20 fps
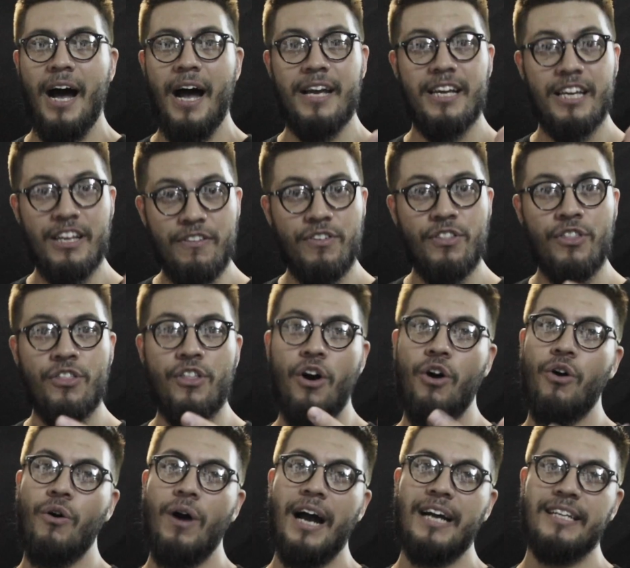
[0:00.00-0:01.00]
even
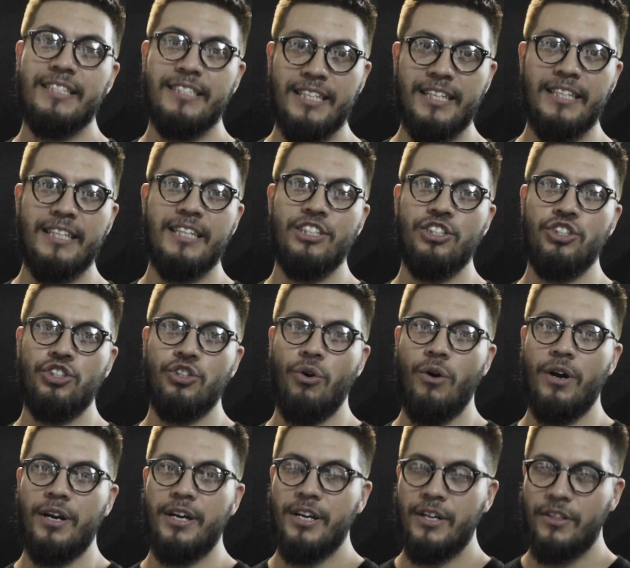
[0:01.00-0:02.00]
though I did
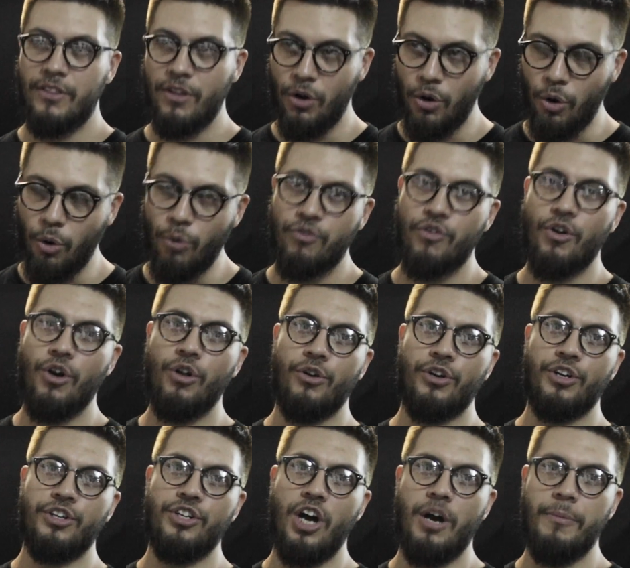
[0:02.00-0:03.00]
enjoy the overall
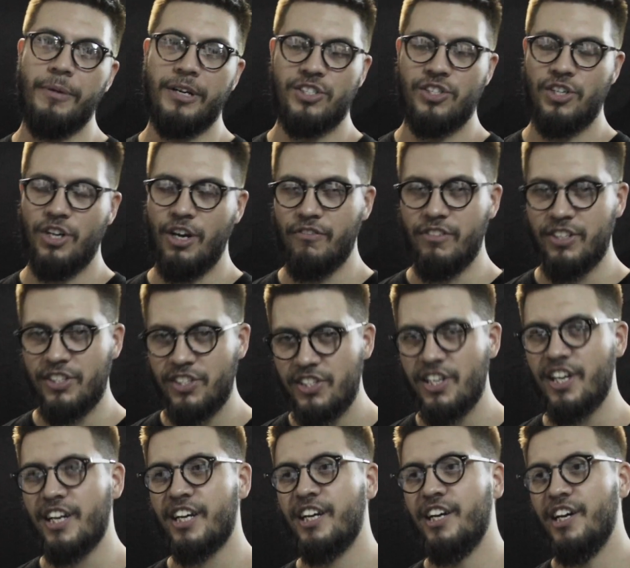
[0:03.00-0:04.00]
ergonomics of the
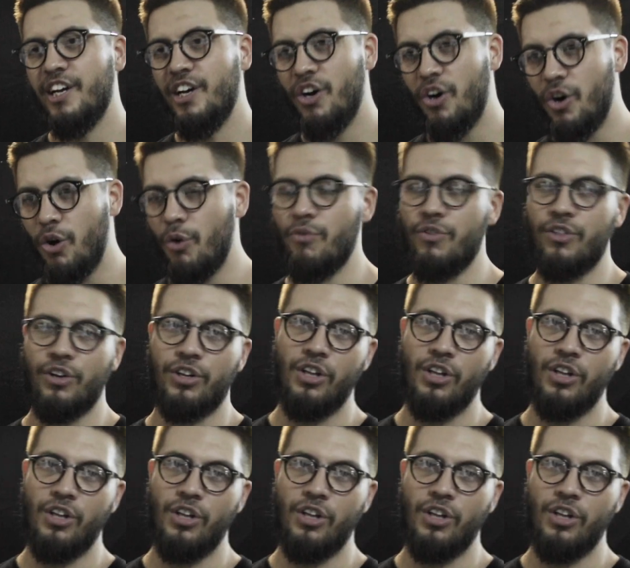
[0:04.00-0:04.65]
SIG over the